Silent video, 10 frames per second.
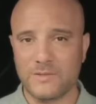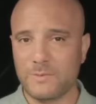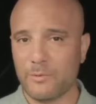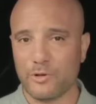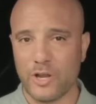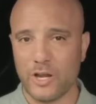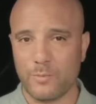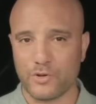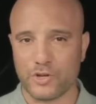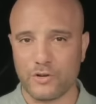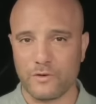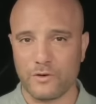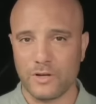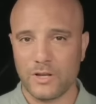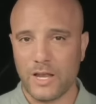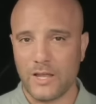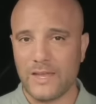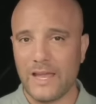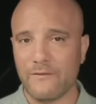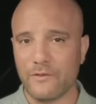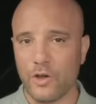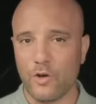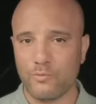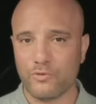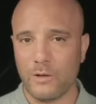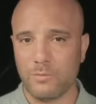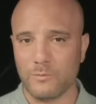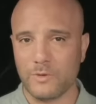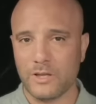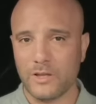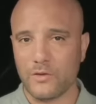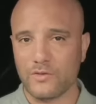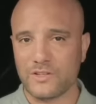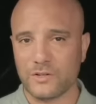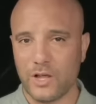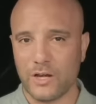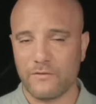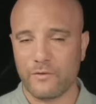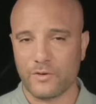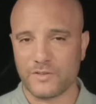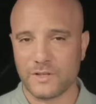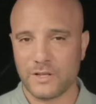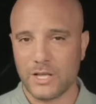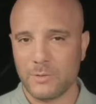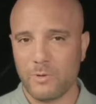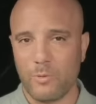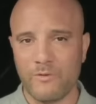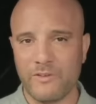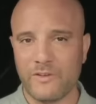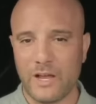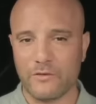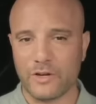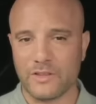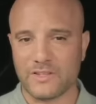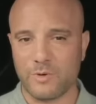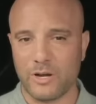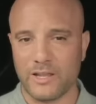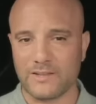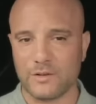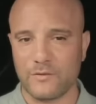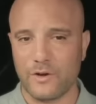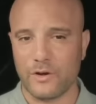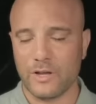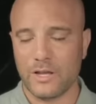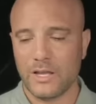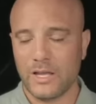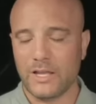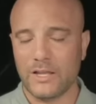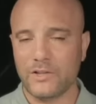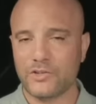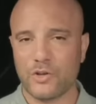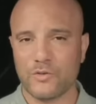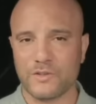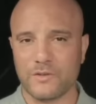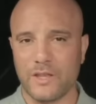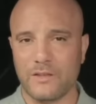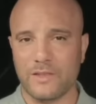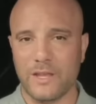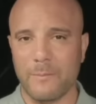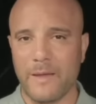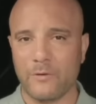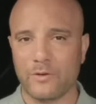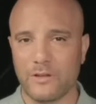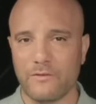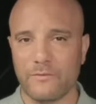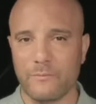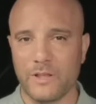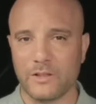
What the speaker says: These people are not a pushover, and they have no problem using a lot of force. But what we've covered in this broadcast so far, it shows you the amount of